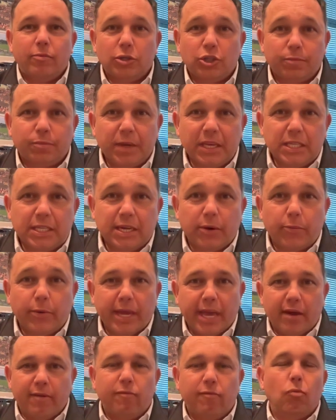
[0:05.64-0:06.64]
which means that we
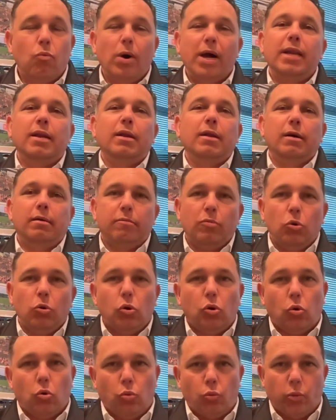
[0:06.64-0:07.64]
have one
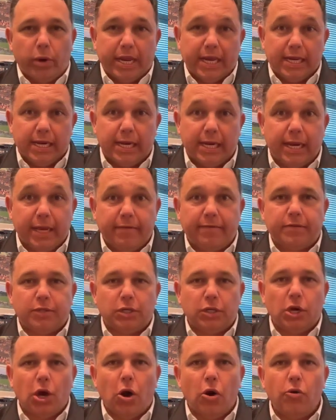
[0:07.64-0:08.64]
more week left to
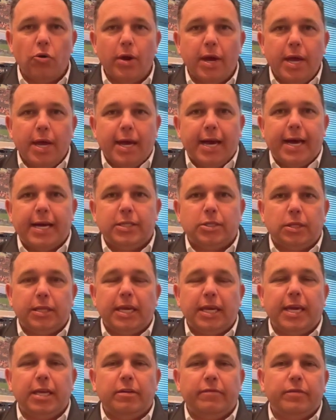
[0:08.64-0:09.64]
go until
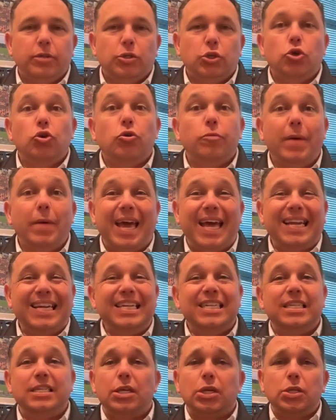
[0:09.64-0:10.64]
the end of the term, and
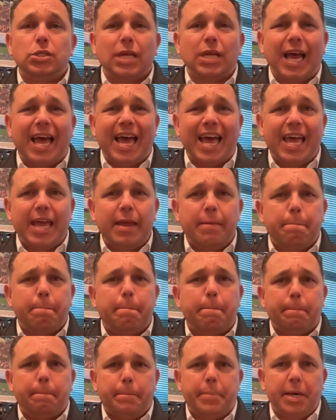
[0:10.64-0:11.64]
it is a
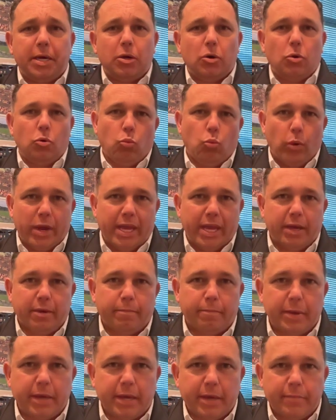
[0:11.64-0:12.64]
big week
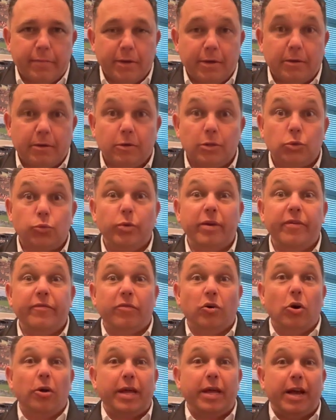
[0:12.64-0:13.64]
B because we've
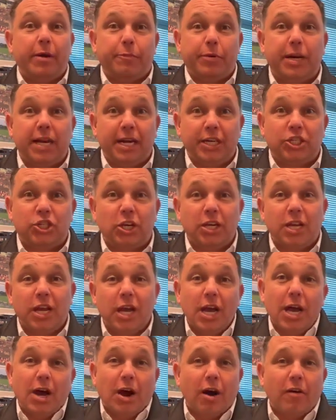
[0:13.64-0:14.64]
got our production
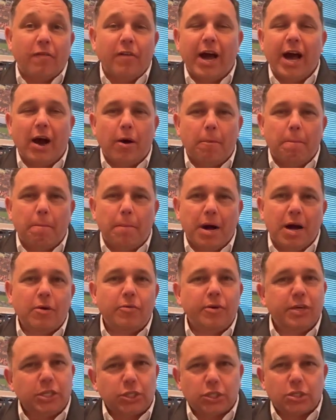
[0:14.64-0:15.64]
of how
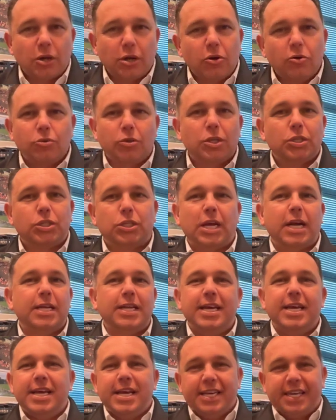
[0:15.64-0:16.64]
Maui slowed the
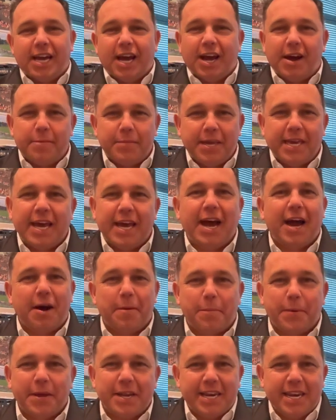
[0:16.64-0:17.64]
sun coming
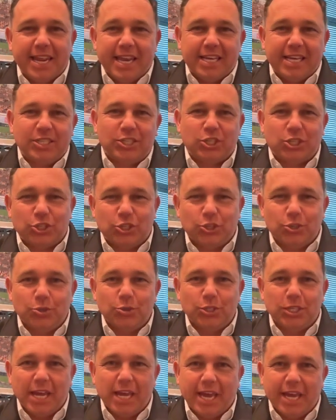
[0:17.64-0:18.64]
up next
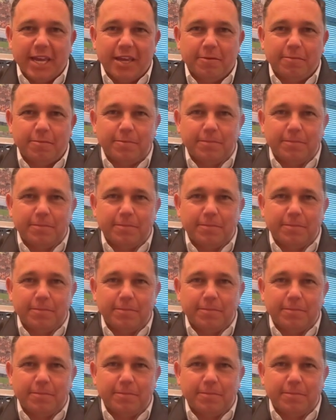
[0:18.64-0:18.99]
Tuesday.